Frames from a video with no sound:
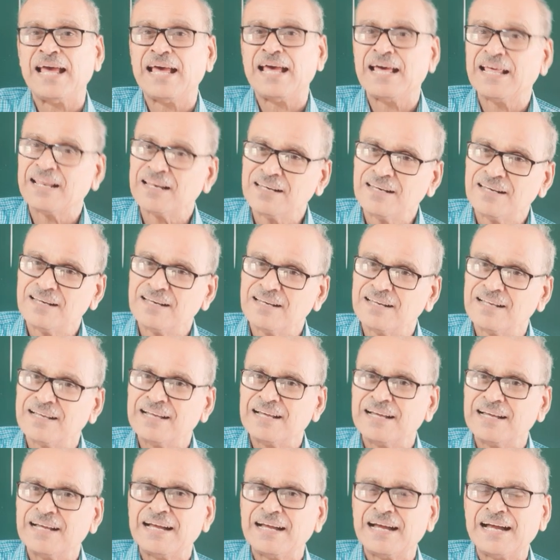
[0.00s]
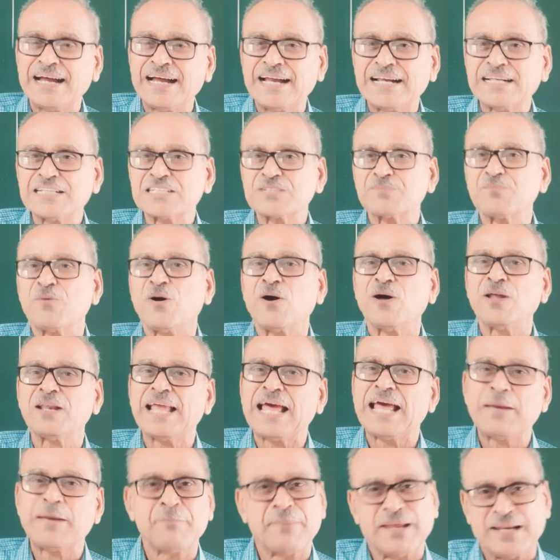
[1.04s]
l and small
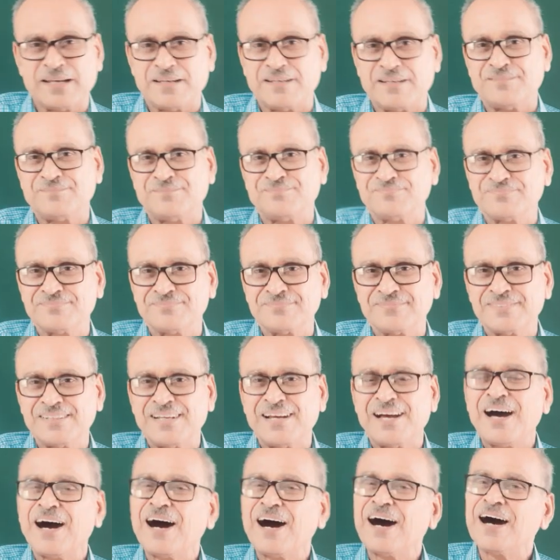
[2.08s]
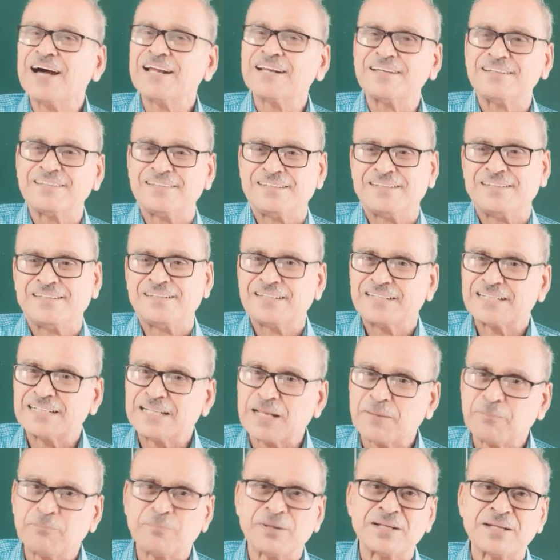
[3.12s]
ml, or
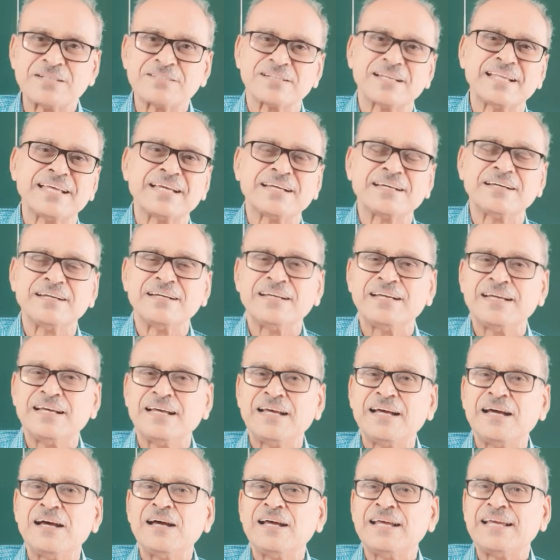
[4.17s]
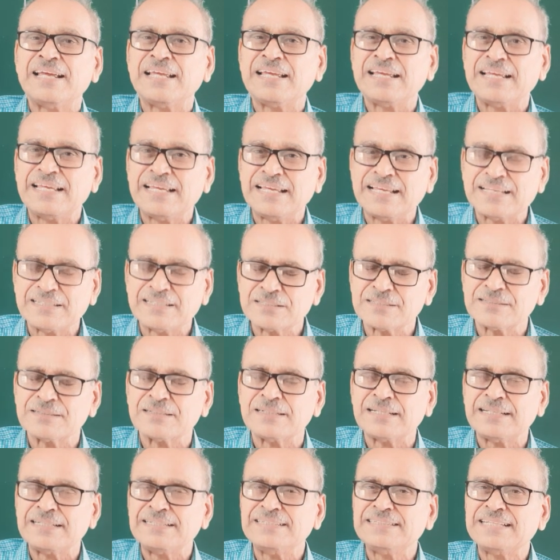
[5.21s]
numbers like
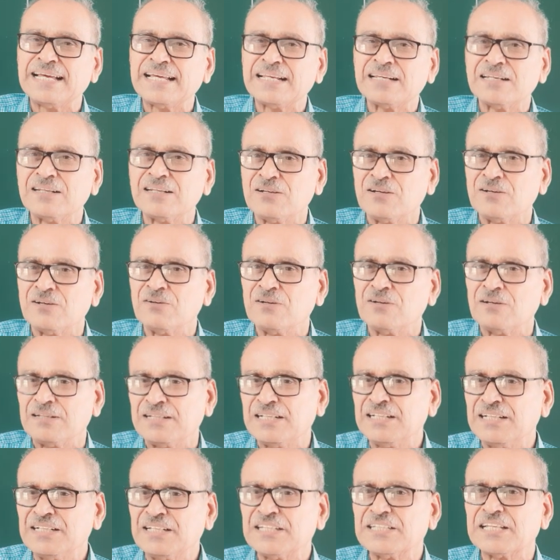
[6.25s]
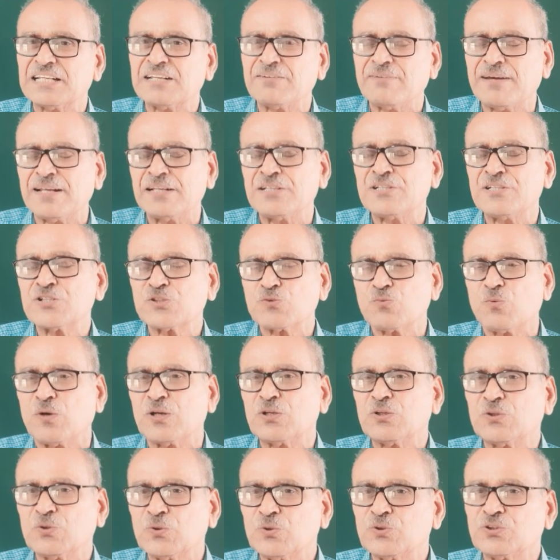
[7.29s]
n integer values
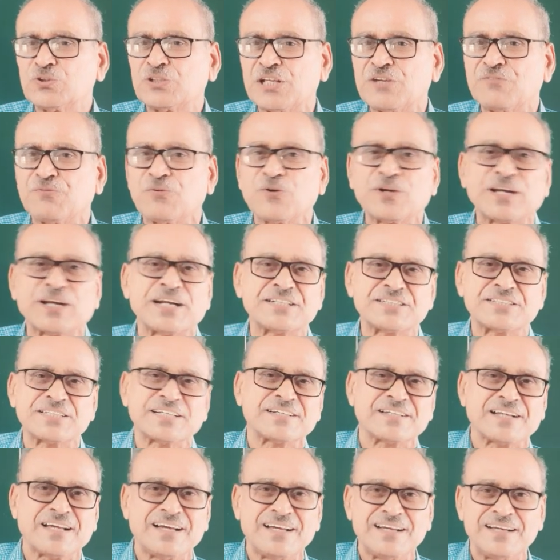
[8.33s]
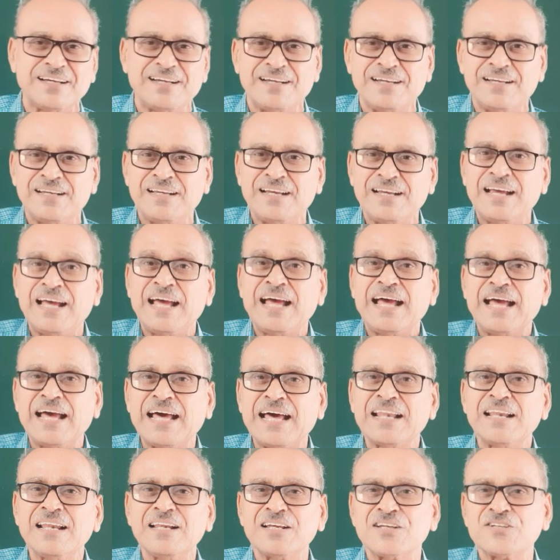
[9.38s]
1, 2, 3, 4 etc.,
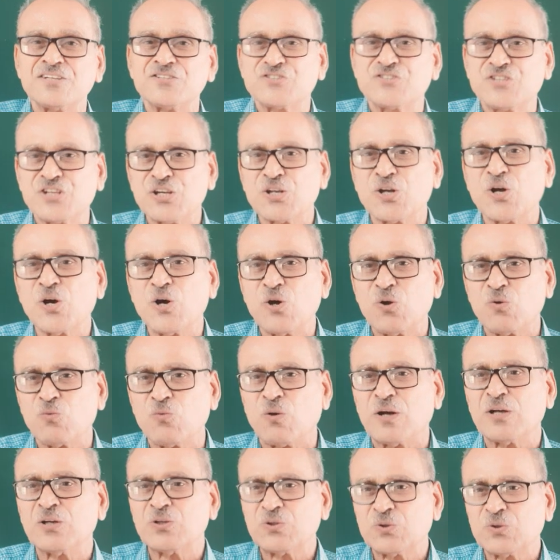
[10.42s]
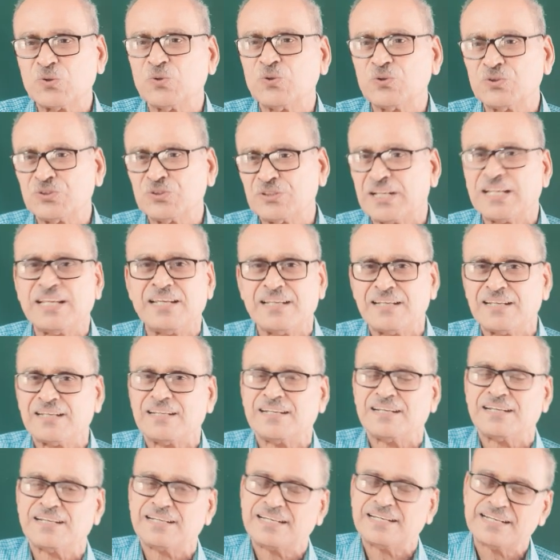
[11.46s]
L 0, 1, 2, 3
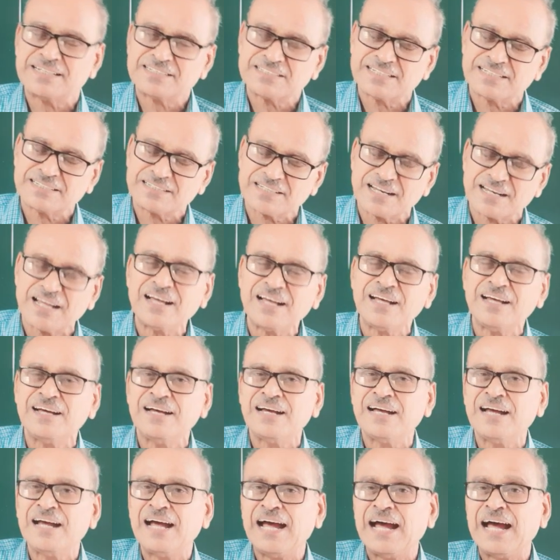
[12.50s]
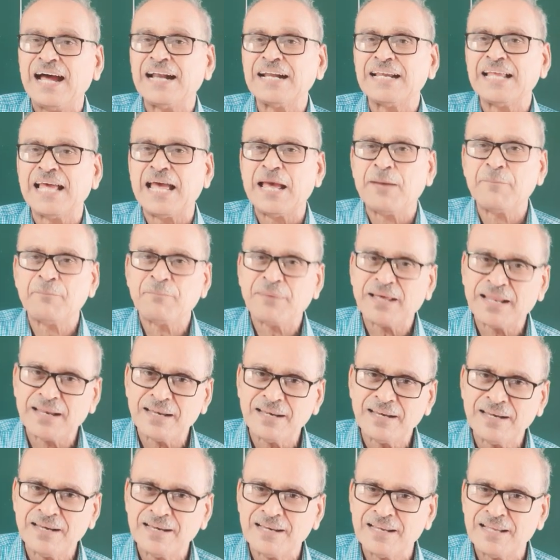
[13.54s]
etc., and
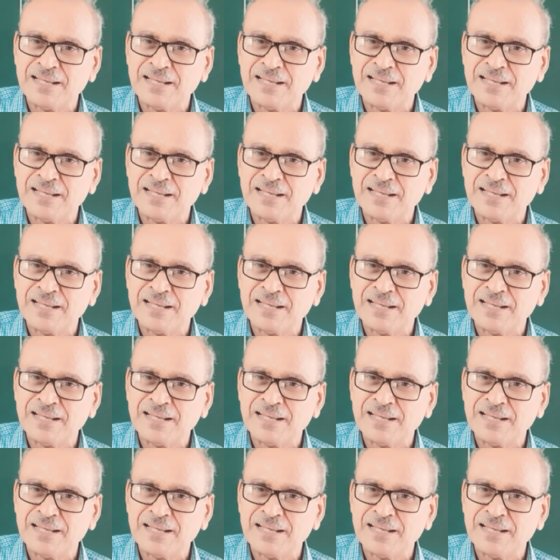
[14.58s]
ml